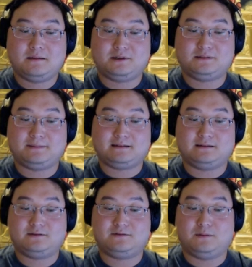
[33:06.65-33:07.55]

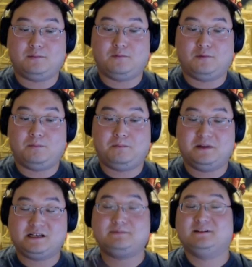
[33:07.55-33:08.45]
perspectives from the
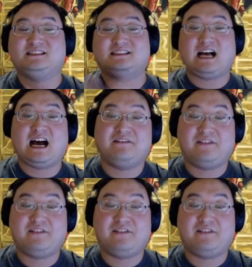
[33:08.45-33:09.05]
experiences I've